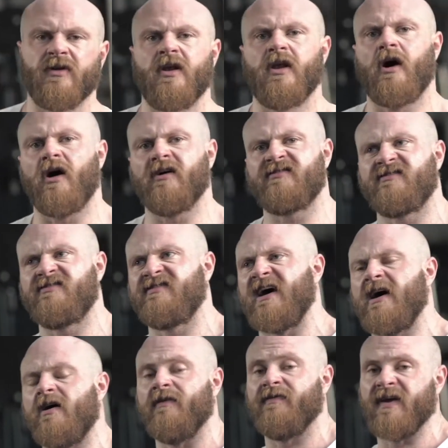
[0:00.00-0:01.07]
on the last
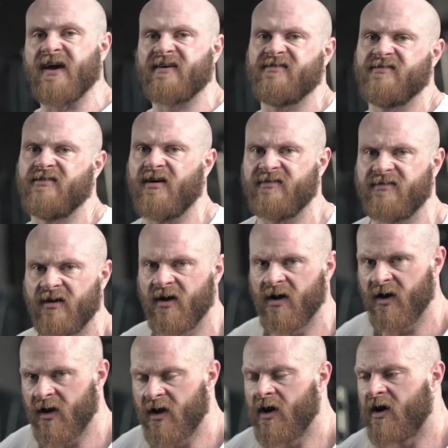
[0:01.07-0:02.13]
set of an exercise,
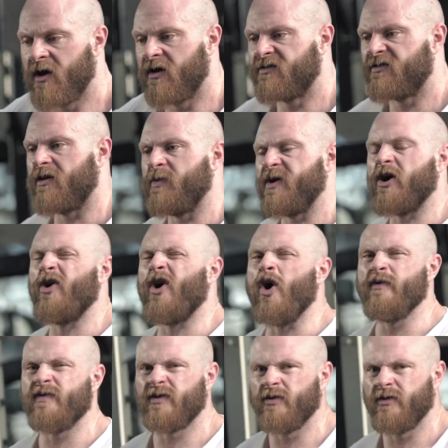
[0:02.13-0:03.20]
Ooh. so that we don't
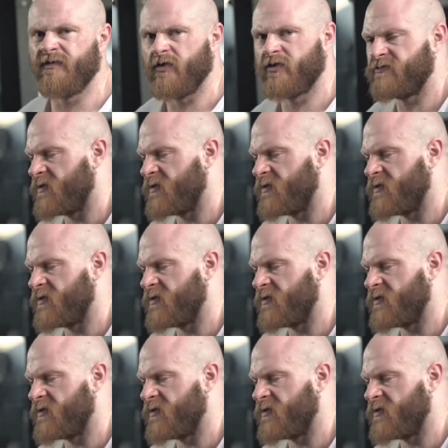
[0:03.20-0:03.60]
overdo the force